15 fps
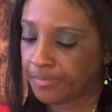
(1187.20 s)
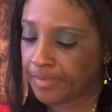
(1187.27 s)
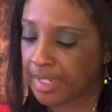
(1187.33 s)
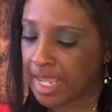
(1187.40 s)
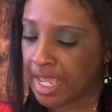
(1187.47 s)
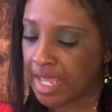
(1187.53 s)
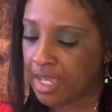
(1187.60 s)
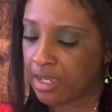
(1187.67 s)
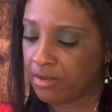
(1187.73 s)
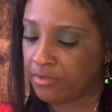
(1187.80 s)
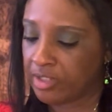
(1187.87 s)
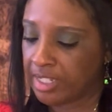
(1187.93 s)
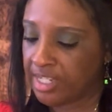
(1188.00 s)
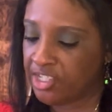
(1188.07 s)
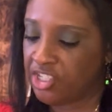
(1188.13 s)
Yeah,
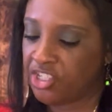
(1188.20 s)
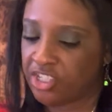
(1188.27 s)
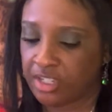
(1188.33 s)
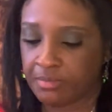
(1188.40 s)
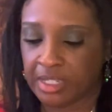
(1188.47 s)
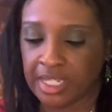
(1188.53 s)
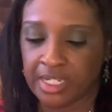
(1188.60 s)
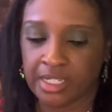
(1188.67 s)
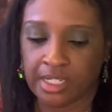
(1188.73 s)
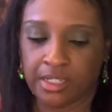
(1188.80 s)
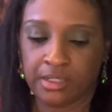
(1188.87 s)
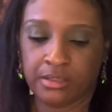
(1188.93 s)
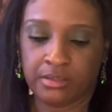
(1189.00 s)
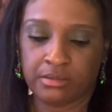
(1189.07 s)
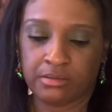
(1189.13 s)
relationship
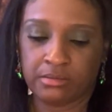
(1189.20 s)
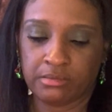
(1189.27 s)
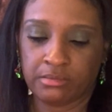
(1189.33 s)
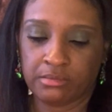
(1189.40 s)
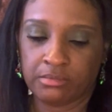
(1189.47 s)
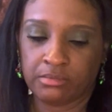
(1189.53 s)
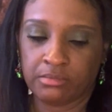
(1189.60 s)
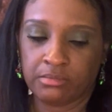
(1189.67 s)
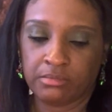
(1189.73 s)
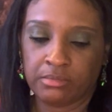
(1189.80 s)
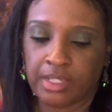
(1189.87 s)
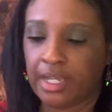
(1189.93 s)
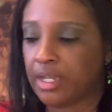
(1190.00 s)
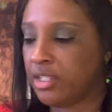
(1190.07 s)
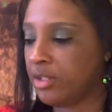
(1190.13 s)
ending.
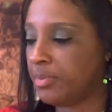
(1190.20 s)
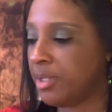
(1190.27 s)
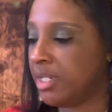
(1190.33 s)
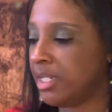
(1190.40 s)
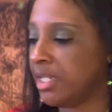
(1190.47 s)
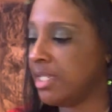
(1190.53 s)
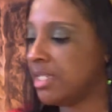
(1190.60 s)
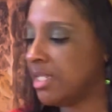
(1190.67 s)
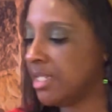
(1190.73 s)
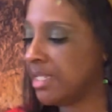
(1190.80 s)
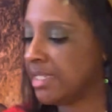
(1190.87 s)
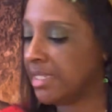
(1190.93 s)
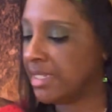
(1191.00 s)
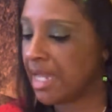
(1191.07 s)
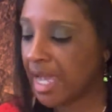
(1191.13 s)
Yeah, you're putting an end to this
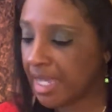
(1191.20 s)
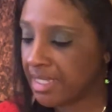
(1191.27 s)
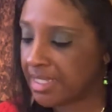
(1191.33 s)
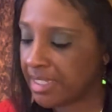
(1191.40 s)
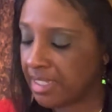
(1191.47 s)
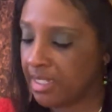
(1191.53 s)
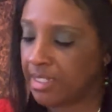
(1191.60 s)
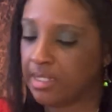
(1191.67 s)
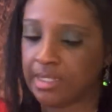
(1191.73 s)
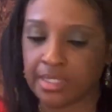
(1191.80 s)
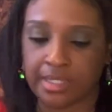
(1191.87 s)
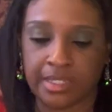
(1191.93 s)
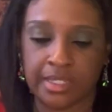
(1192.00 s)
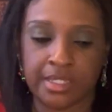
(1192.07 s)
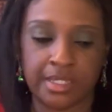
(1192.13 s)
nonsense.
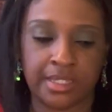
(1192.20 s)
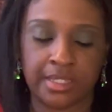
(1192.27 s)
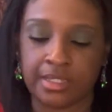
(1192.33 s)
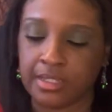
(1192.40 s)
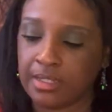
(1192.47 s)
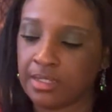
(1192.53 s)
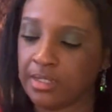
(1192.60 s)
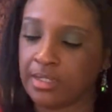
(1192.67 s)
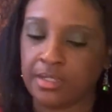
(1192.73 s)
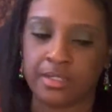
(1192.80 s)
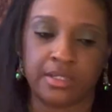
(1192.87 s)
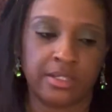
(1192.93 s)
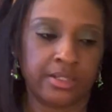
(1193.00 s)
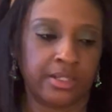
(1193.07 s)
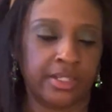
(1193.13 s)
This
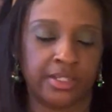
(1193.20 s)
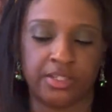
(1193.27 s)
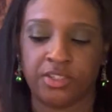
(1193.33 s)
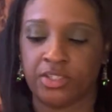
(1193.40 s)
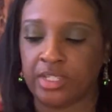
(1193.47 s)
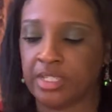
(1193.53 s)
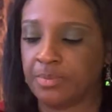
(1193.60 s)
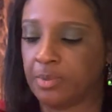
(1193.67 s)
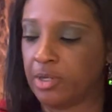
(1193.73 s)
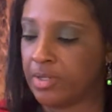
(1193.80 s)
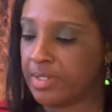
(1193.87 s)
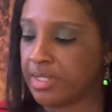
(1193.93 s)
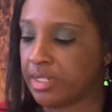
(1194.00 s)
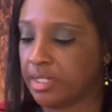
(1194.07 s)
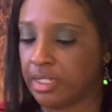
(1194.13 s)

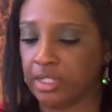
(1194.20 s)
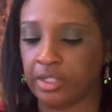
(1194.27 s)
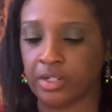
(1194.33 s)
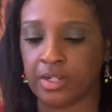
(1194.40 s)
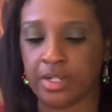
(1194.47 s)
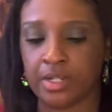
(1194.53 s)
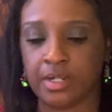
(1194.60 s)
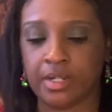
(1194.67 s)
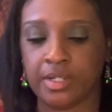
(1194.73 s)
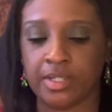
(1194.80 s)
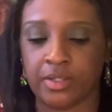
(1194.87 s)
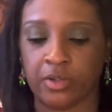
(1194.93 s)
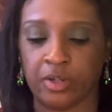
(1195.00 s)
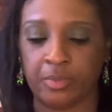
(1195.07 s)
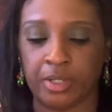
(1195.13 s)
person here,
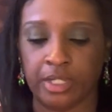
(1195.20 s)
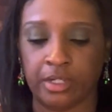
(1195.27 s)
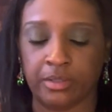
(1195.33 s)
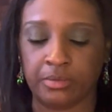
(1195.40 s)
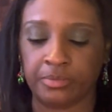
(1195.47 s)
Scorpio.